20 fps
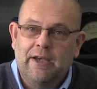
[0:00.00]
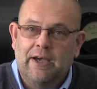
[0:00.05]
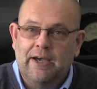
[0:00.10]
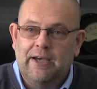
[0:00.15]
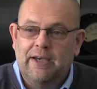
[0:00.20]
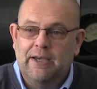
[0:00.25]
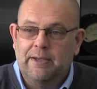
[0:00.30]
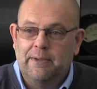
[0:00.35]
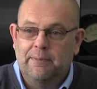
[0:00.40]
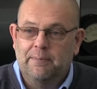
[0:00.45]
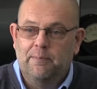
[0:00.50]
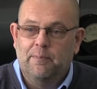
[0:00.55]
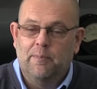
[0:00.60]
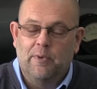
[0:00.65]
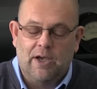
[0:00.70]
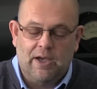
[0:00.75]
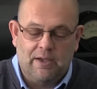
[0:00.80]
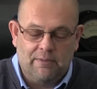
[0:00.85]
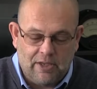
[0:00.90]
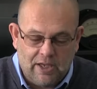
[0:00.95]

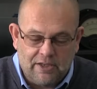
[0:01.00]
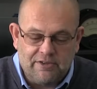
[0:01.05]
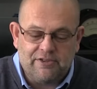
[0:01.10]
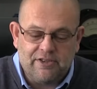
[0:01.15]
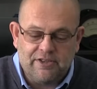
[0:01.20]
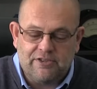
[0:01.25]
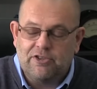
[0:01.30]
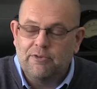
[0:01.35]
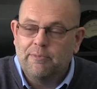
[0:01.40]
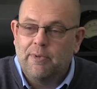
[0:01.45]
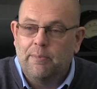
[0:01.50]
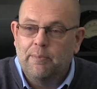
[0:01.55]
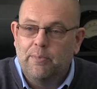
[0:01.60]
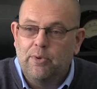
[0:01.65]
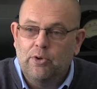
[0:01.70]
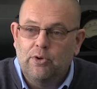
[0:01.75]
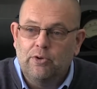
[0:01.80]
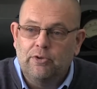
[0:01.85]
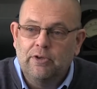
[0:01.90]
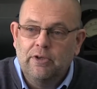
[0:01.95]
a system on
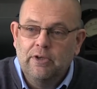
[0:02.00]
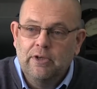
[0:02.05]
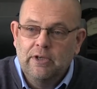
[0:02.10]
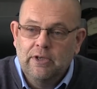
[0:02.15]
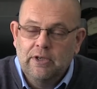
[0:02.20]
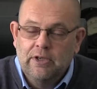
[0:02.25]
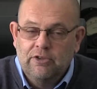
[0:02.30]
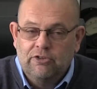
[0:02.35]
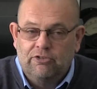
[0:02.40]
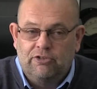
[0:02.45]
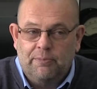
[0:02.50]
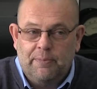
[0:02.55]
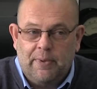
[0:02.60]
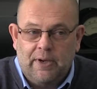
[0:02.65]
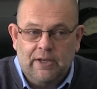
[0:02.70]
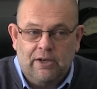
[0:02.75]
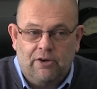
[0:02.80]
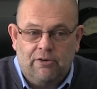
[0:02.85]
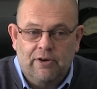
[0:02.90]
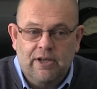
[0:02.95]
board. So
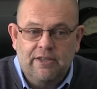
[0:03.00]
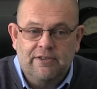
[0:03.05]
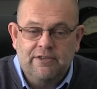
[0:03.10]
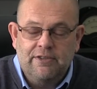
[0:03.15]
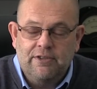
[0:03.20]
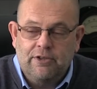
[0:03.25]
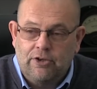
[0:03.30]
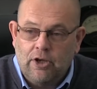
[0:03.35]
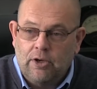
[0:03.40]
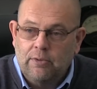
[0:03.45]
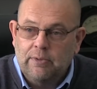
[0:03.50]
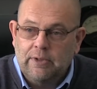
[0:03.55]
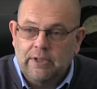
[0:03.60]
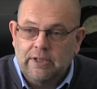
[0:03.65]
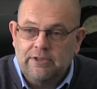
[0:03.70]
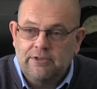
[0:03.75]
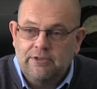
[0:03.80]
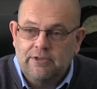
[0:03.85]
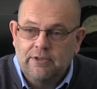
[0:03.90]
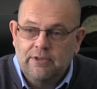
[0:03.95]
by creating the don't
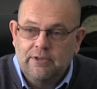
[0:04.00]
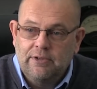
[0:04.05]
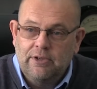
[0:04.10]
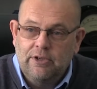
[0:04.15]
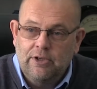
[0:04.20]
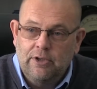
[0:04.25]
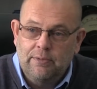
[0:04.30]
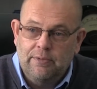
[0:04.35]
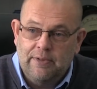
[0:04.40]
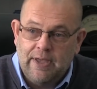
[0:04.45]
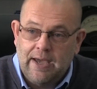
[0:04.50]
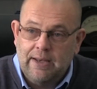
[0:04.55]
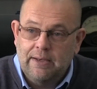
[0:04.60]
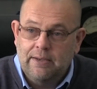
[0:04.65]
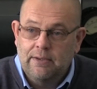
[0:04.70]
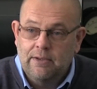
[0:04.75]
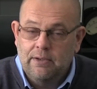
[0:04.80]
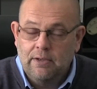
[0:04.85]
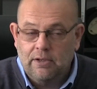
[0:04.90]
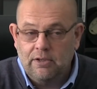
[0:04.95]
list, you
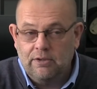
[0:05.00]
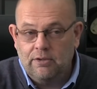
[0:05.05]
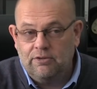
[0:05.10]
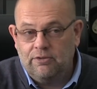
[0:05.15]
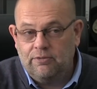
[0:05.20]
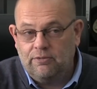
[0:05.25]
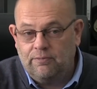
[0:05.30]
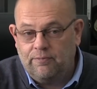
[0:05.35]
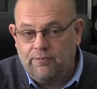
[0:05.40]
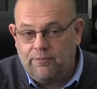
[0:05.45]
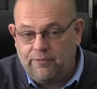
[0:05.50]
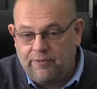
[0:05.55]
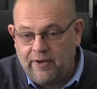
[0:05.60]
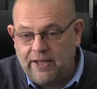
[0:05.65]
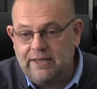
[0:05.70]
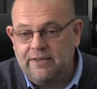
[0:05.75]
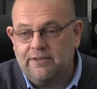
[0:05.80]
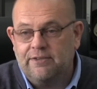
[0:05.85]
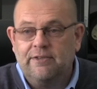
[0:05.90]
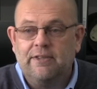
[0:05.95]
then
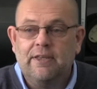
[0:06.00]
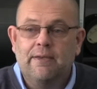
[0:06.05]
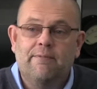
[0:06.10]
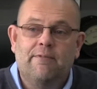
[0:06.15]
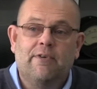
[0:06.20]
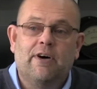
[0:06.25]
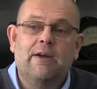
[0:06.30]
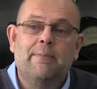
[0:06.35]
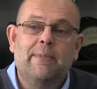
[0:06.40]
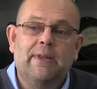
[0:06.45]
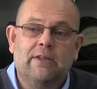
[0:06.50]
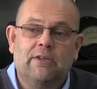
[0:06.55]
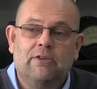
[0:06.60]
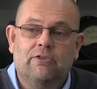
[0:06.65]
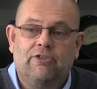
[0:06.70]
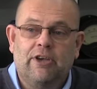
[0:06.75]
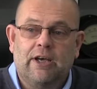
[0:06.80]
face the environmental